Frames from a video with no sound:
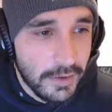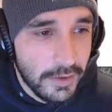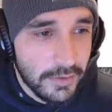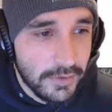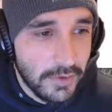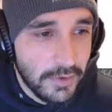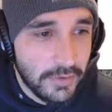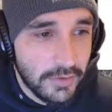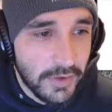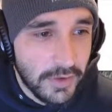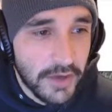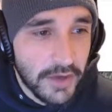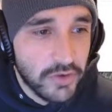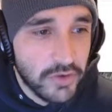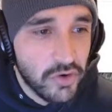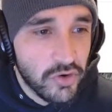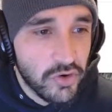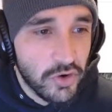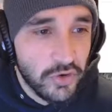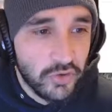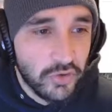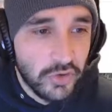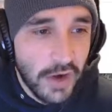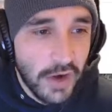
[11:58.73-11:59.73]
It says
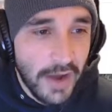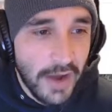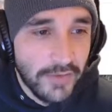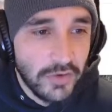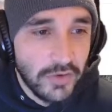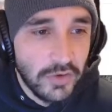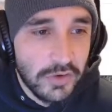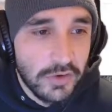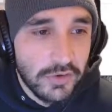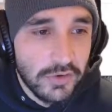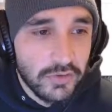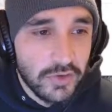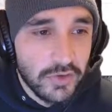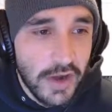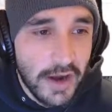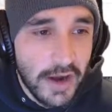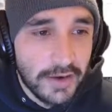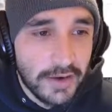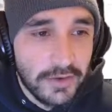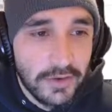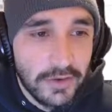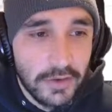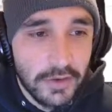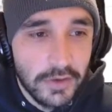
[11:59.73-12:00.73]
enter a drive to
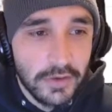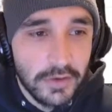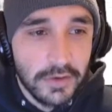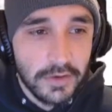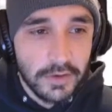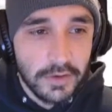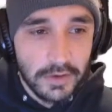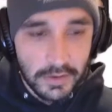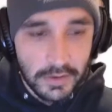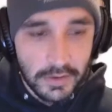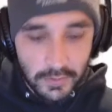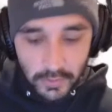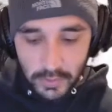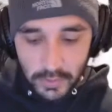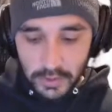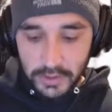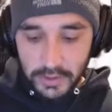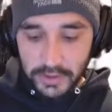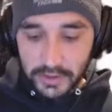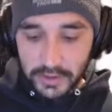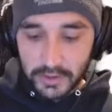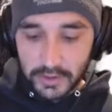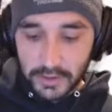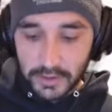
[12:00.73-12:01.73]
extract to. We're
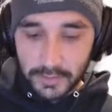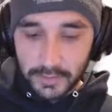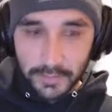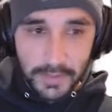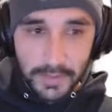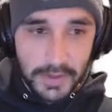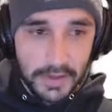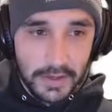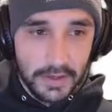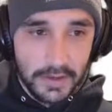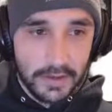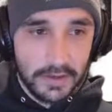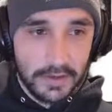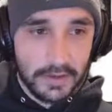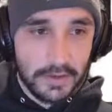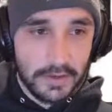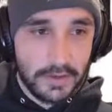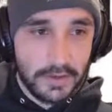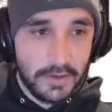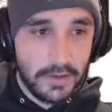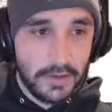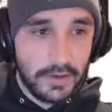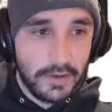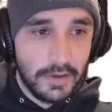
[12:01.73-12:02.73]
going to click P.
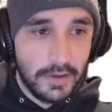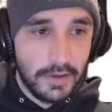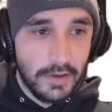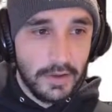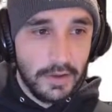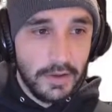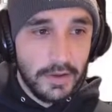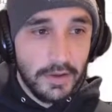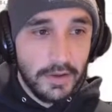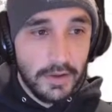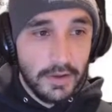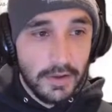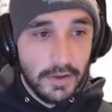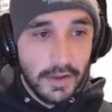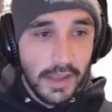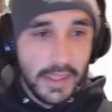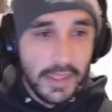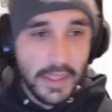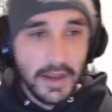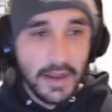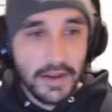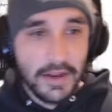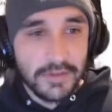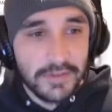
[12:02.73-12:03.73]

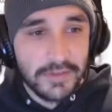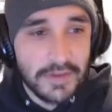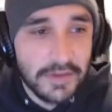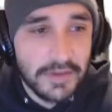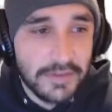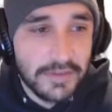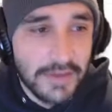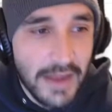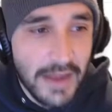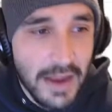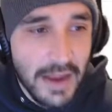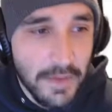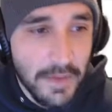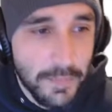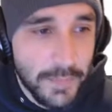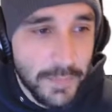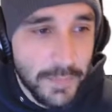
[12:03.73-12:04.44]
Then it's going to say